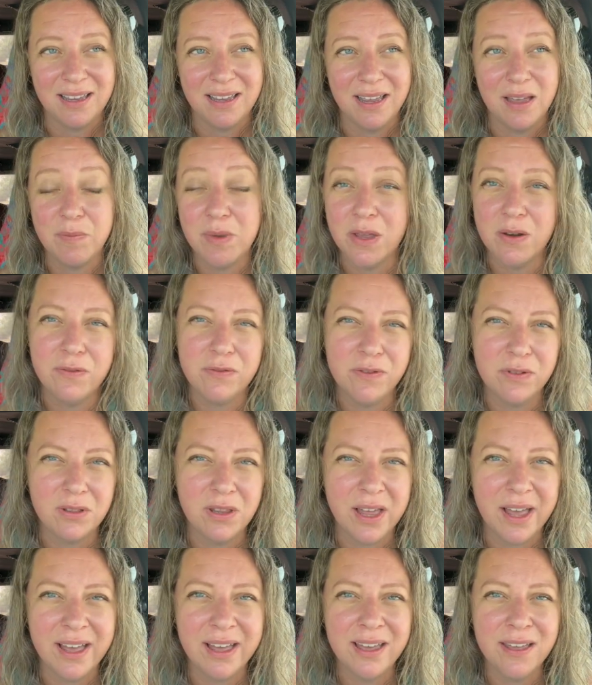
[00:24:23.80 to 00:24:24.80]
a beautiful
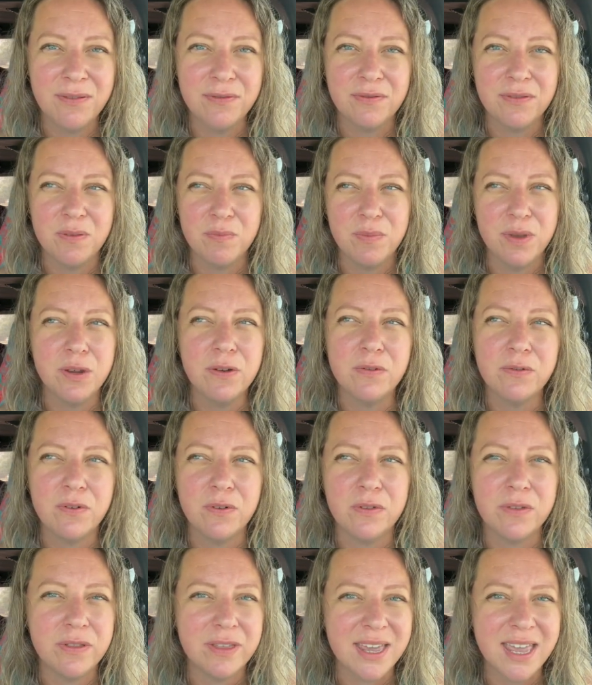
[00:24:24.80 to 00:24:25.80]
life and
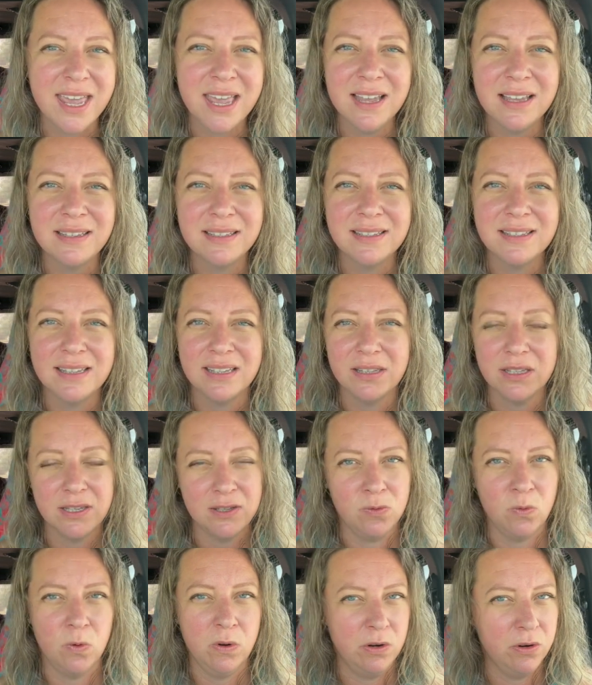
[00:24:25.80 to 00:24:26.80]
beautiful things in
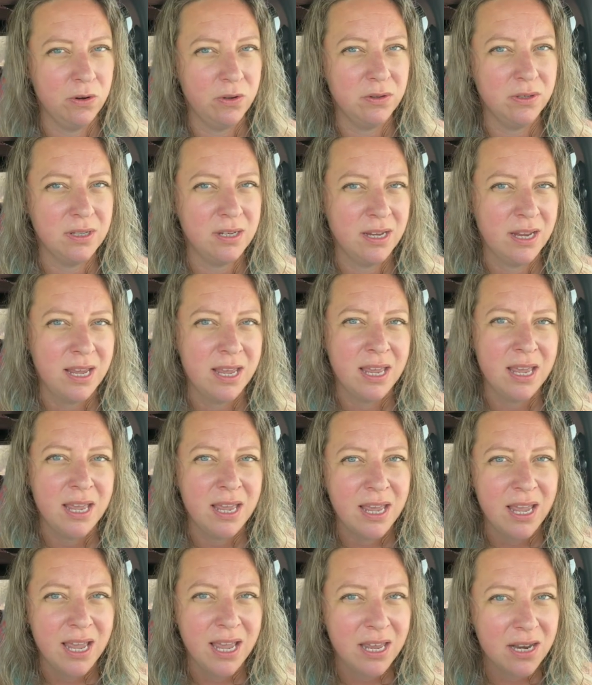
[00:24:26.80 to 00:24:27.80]
this world,
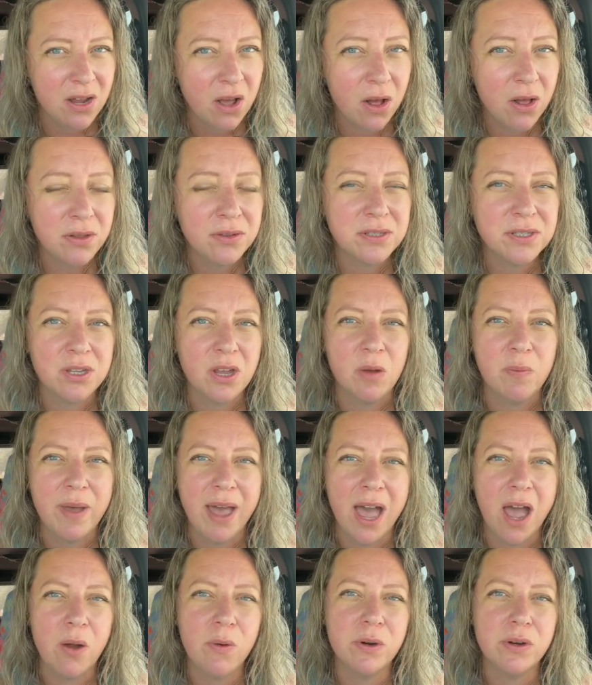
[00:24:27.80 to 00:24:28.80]
and also
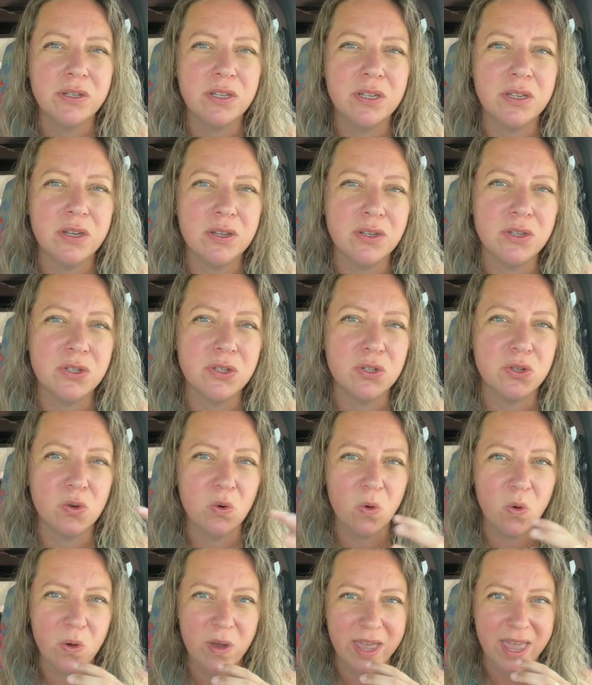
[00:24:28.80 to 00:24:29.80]
power to
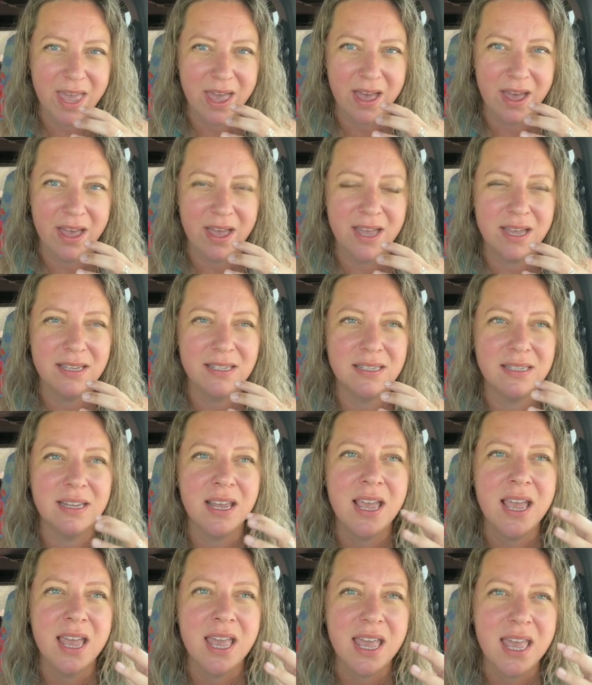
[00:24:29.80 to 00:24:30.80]
destroy us
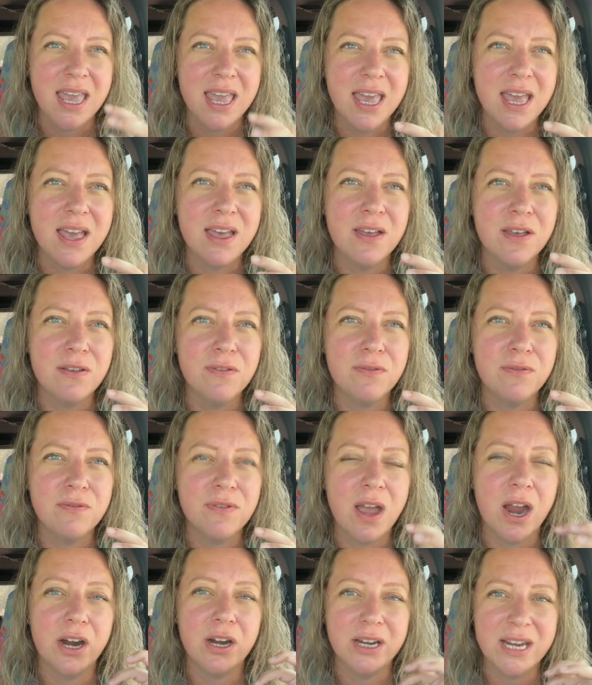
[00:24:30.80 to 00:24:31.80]

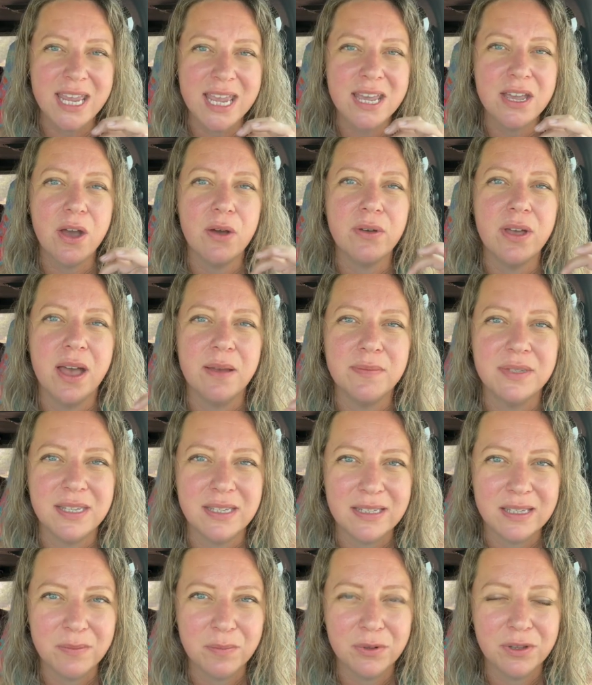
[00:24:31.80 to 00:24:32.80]
if our ego comes
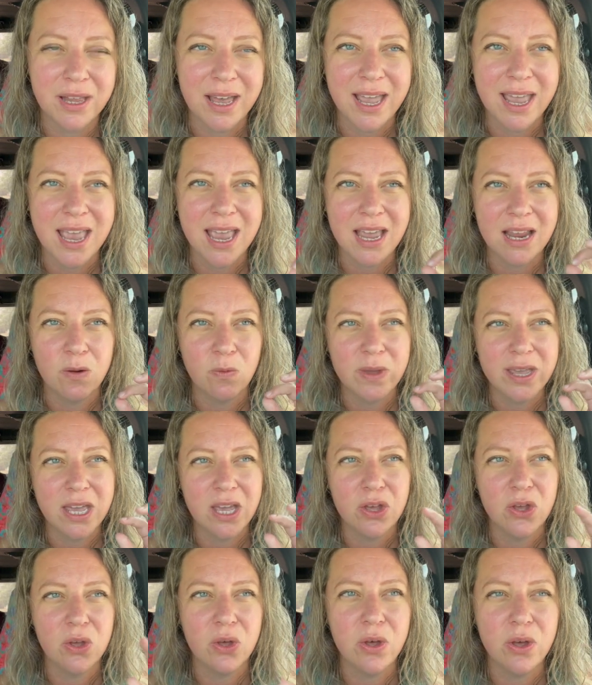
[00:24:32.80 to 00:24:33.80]
into play and we
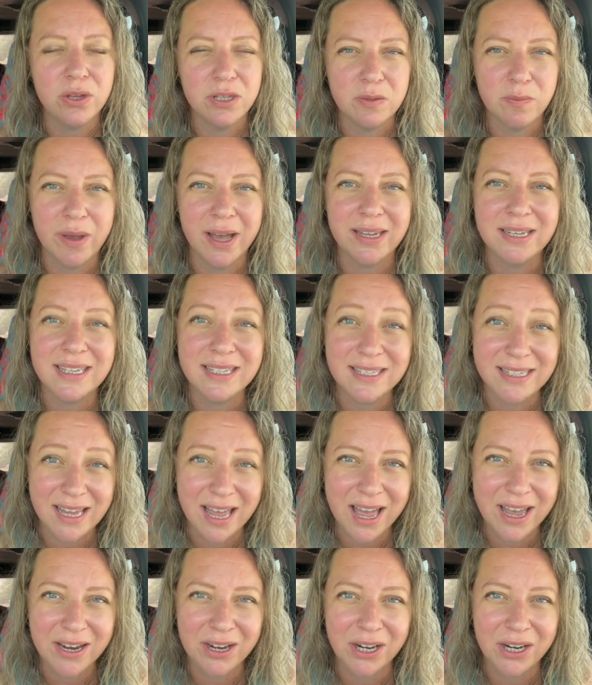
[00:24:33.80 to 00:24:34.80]
get hooked by
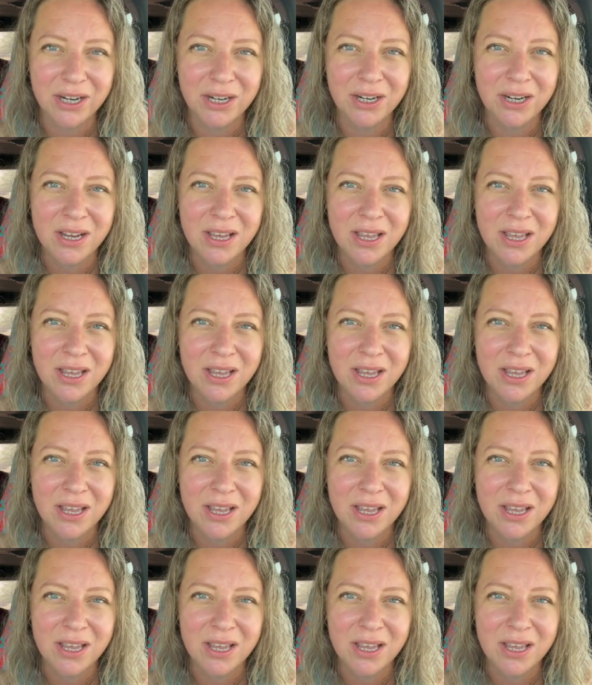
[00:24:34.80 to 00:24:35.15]
desire